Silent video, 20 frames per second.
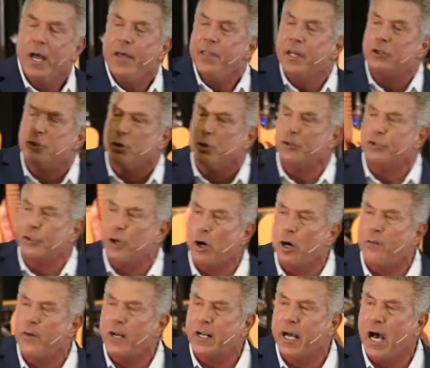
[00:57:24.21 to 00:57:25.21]
that you
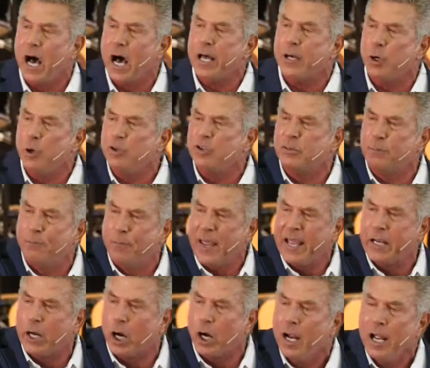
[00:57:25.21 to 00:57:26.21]
serve a God who's
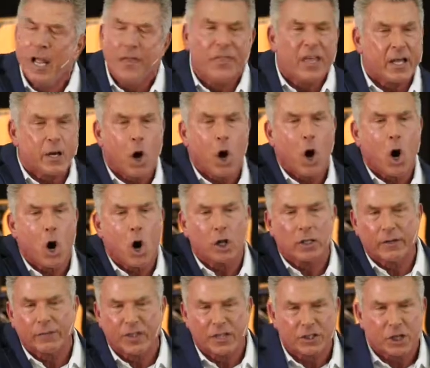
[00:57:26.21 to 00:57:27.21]
bigger than
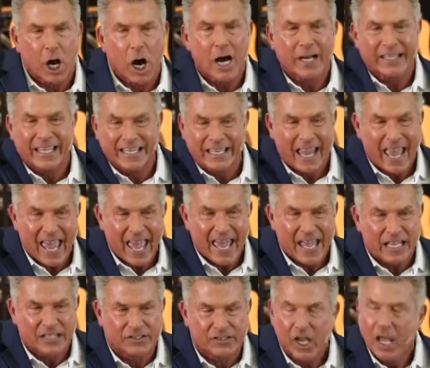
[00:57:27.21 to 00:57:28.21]
all of the talking
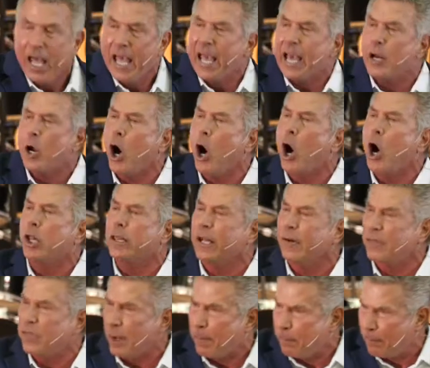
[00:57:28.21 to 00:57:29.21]
heads and all
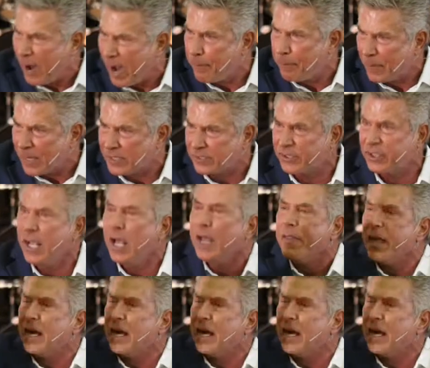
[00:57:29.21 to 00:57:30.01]
of the puppets,